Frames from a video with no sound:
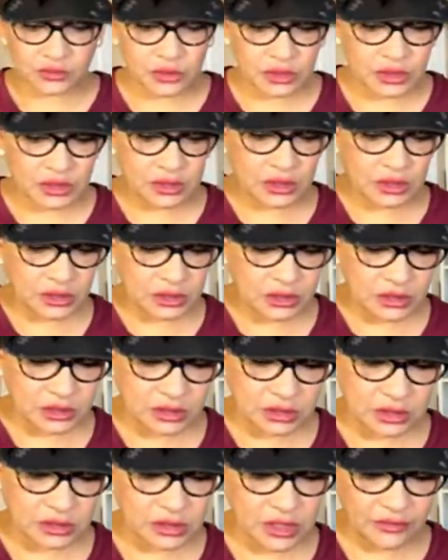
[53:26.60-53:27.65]
one, that it
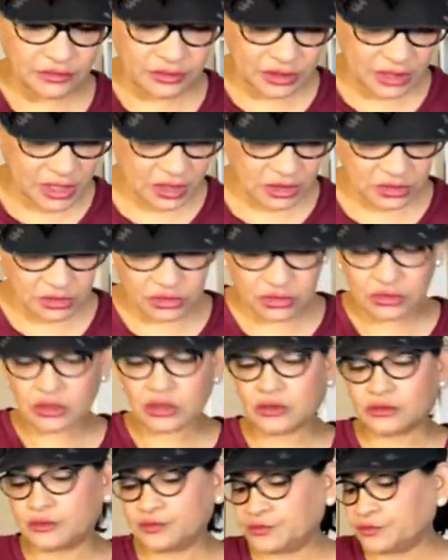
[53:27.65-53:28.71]
does have a tag too.
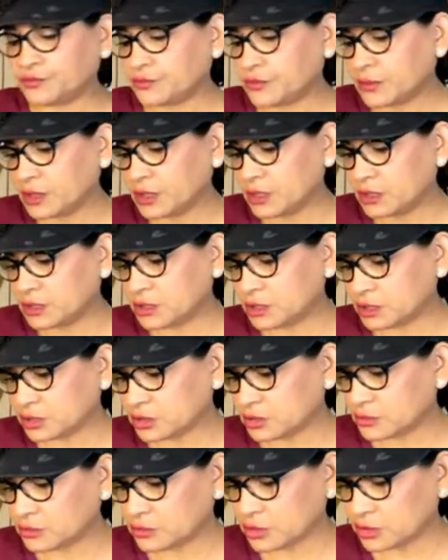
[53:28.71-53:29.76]
Oh,
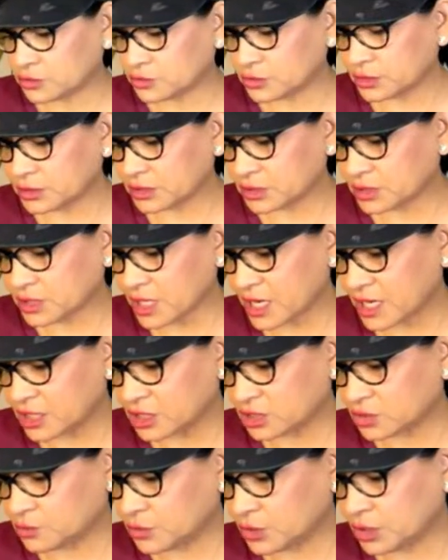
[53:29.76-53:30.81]
this this one says
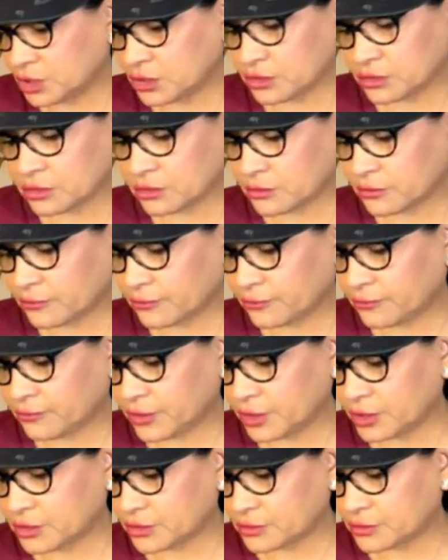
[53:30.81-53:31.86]
cashmere
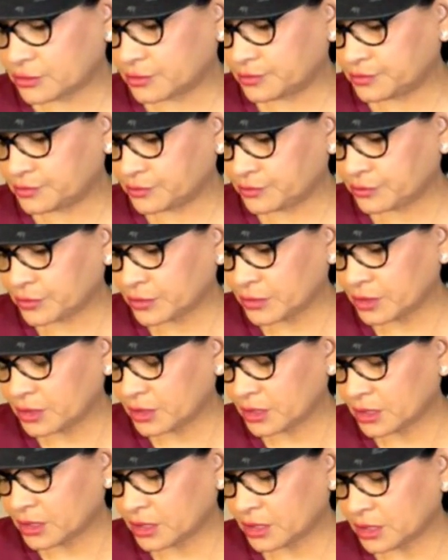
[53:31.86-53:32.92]
field,
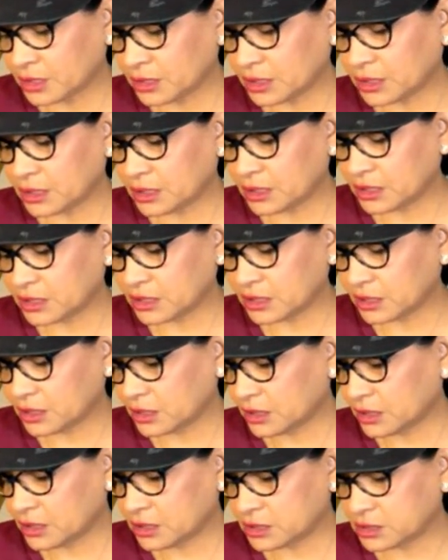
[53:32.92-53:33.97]
it
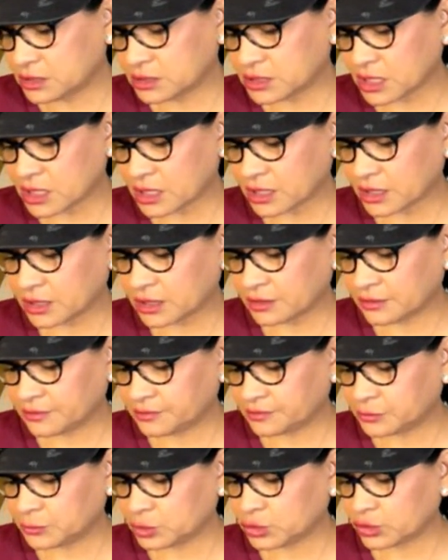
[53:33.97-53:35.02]
Italy design,
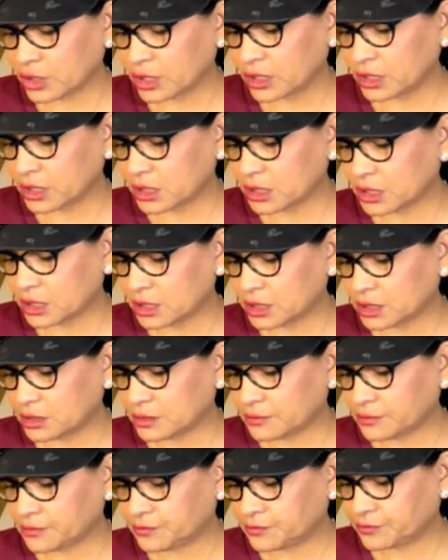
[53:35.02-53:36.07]
dry
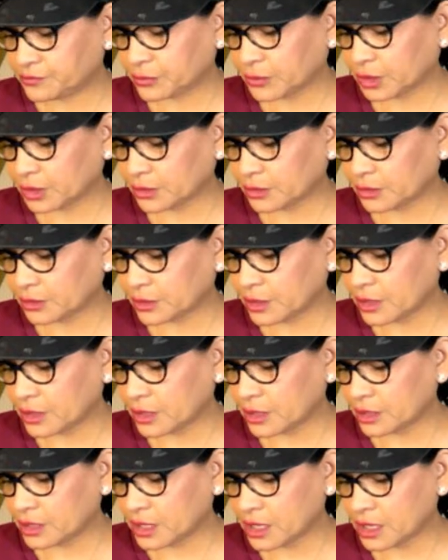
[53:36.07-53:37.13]
clean,
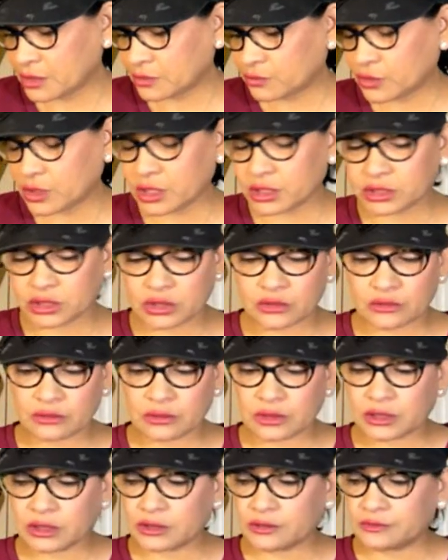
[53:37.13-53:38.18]
and hand wash
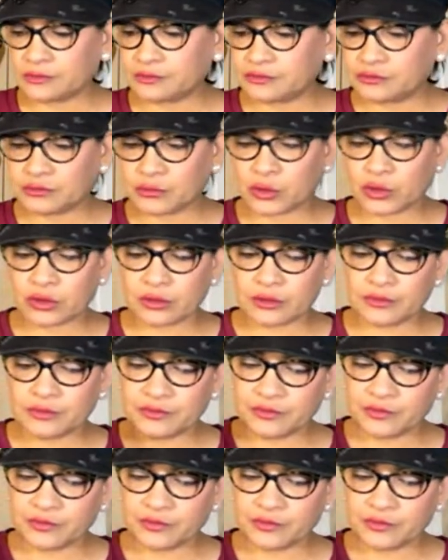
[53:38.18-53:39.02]
only. Or